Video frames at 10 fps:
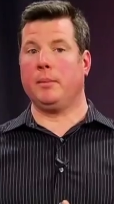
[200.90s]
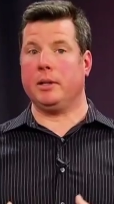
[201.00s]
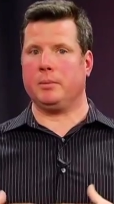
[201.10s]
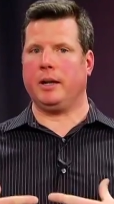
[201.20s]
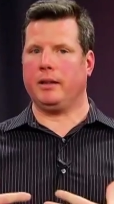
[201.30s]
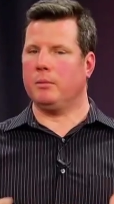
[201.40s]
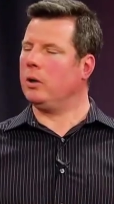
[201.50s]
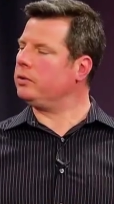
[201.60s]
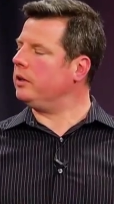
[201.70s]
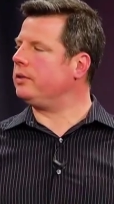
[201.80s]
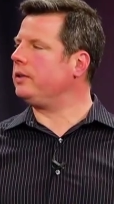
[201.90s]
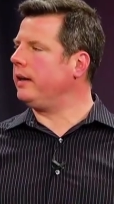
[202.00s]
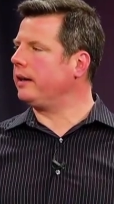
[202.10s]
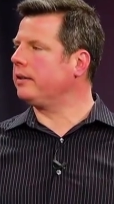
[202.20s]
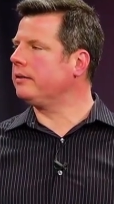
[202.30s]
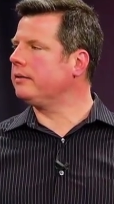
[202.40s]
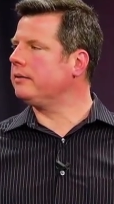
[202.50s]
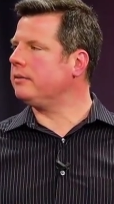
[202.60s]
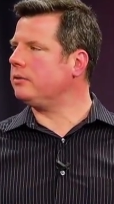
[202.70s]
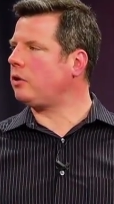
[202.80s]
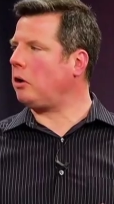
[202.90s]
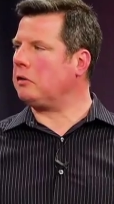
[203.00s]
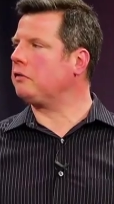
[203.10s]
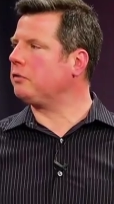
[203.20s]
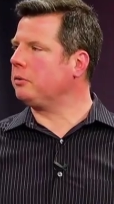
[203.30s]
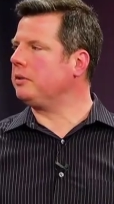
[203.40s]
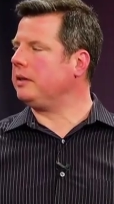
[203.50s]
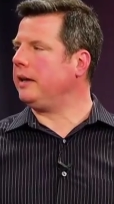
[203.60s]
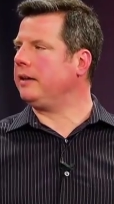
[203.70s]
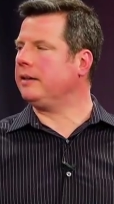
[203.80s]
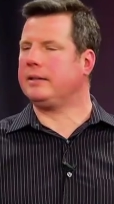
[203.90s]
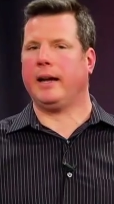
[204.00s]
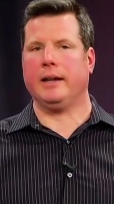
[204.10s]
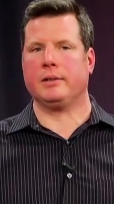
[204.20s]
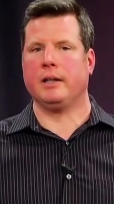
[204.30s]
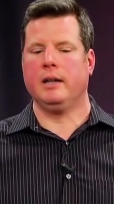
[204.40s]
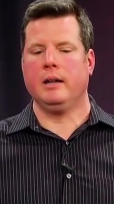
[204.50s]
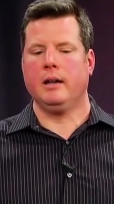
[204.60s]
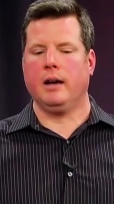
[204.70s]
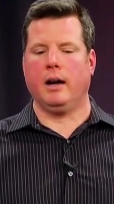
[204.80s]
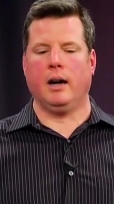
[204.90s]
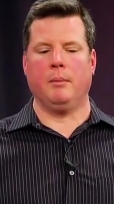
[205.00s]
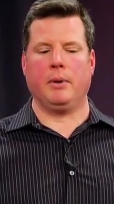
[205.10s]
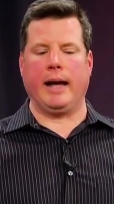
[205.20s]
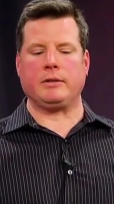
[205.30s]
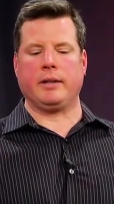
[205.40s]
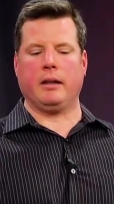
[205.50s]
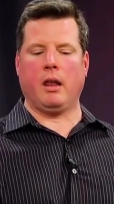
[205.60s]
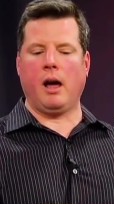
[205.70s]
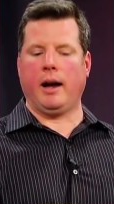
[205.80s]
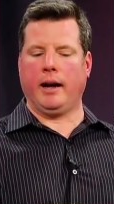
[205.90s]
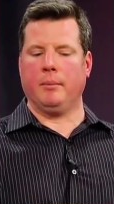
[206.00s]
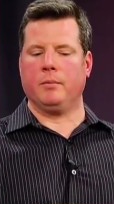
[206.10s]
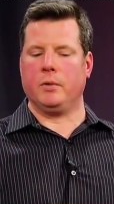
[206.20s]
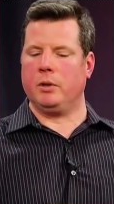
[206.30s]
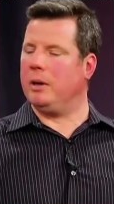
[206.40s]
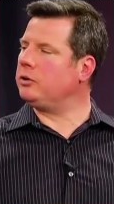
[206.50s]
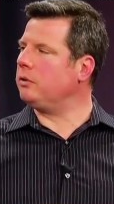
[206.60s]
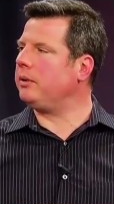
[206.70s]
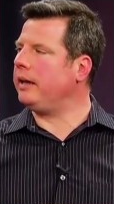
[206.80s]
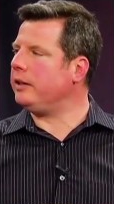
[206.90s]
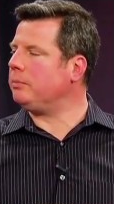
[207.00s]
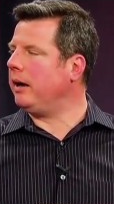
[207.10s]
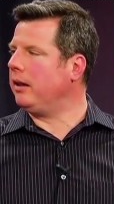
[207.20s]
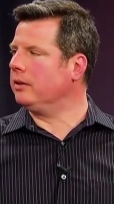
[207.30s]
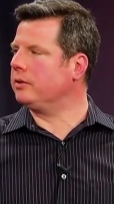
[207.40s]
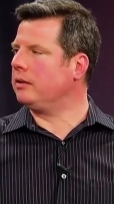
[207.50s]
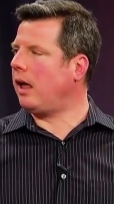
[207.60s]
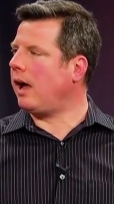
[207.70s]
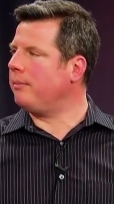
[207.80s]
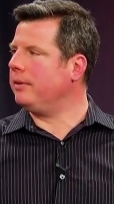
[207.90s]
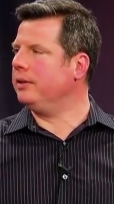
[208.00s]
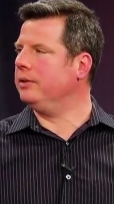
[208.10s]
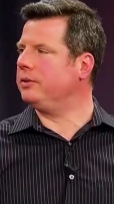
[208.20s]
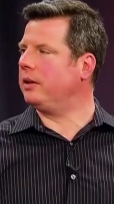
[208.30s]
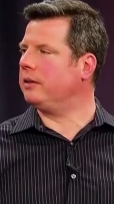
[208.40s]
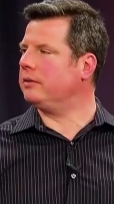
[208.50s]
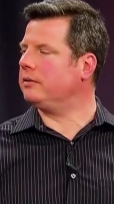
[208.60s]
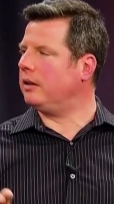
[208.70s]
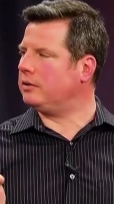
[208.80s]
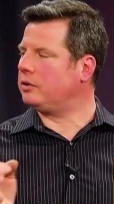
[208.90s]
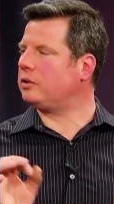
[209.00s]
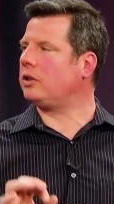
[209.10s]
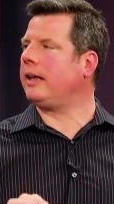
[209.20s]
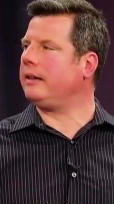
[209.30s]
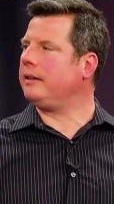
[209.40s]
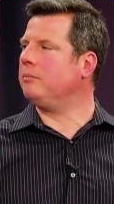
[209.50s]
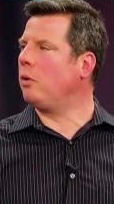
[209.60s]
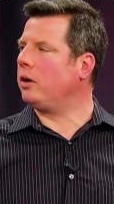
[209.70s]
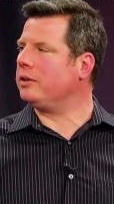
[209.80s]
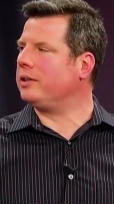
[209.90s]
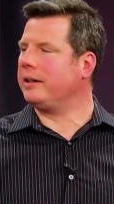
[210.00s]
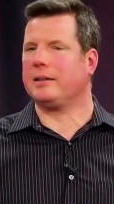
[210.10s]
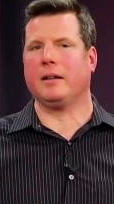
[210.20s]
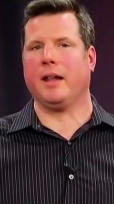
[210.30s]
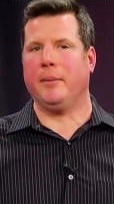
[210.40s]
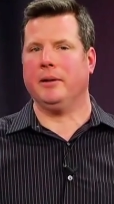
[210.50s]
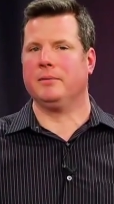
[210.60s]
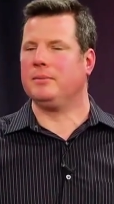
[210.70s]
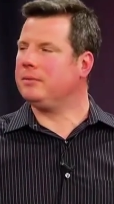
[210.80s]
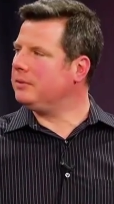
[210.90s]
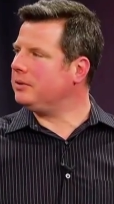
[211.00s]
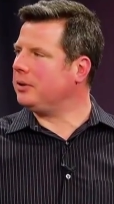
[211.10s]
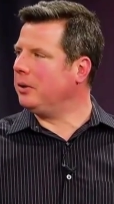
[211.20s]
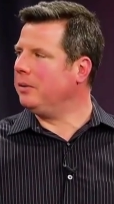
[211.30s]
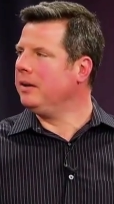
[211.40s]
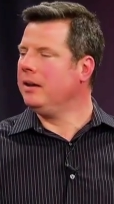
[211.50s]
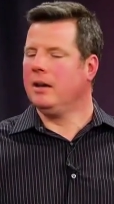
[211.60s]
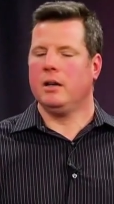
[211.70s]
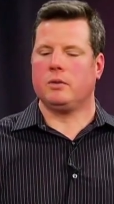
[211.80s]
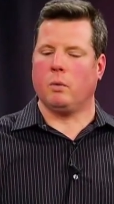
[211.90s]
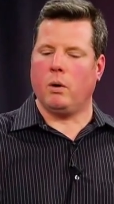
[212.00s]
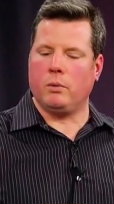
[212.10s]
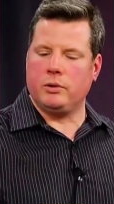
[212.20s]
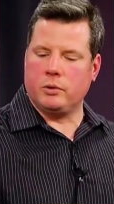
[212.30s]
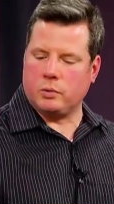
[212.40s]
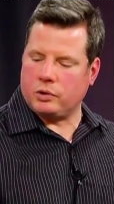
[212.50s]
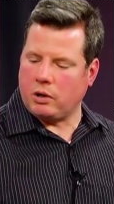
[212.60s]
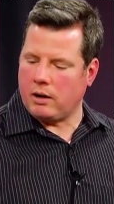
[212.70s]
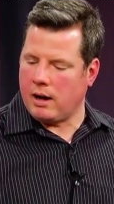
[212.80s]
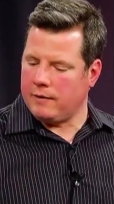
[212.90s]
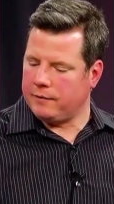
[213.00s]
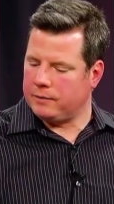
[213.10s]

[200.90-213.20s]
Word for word: as being the most acidic tart fruit that they can taste. Uh, but actually, a lime, when you measure the pH balance, lime is a, a just slightly more acidic than lemon. That's interesting. So, so what we'll do is we'll start off,